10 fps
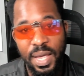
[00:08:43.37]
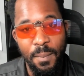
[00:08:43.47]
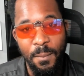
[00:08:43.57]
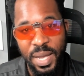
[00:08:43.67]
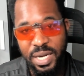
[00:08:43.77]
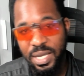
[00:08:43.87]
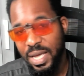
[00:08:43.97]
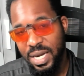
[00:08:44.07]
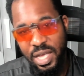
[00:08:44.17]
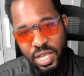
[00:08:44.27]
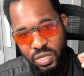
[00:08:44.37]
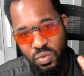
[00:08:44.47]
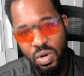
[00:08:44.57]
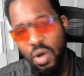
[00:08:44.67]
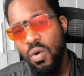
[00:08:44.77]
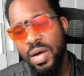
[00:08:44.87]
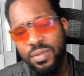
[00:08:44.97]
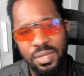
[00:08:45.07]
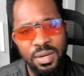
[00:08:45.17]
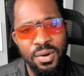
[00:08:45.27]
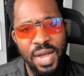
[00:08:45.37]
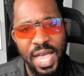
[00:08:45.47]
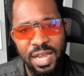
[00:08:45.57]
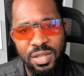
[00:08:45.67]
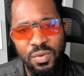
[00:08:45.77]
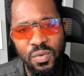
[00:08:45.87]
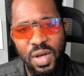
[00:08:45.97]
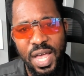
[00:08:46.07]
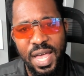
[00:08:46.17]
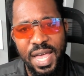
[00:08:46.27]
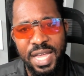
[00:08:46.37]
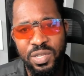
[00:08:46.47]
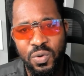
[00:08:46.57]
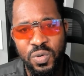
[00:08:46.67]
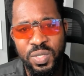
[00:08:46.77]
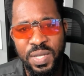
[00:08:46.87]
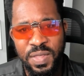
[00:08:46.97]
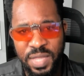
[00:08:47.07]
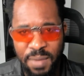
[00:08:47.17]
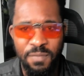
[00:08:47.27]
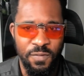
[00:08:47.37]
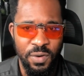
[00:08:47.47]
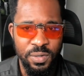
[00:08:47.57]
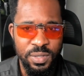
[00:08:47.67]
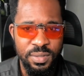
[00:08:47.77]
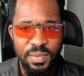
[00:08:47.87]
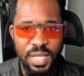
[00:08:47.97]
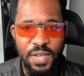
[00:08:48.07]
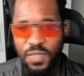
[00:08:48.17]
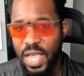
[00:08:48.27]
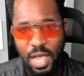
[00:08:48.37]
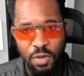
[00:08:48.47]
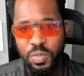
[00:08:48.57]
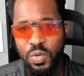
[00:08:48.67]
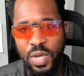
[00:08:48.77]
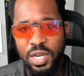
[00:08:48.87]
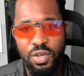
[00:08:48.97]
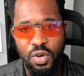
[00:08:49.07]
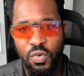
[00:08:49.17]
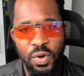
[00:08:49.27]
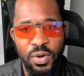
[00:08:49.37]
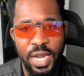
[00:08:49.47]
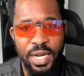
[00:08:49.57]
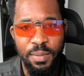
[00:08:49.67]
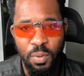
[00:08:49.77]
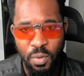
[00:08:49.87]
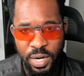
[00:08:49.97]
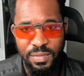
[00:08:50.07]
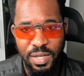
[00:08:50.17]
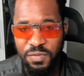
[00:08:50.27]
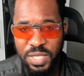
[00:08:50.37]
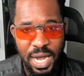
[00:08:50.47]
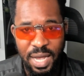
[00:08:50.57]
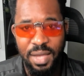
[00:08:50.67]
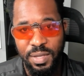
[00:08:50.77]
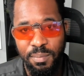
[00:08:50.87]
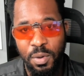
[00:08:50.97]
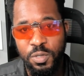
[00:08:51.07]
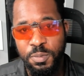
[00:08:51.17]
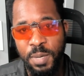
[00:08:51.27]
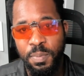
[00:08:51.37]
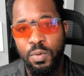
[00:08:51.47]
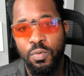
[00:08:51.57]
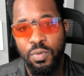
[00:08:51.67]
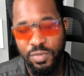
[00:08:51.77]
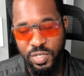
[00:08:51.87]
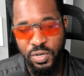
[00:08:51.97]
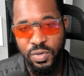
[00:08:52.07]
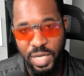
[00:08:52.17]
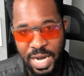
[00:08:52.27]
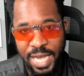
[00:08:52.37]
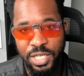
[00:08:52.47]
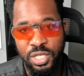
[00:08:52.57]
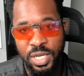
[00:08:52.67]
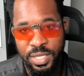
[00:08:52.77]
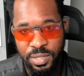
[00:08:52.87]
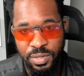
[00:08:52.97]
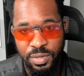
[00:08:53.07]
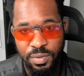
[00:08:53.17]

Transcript: Better yet, you go out there and you endorse them first if they helped you in your career at any point of time. Most people will return the kind gesture.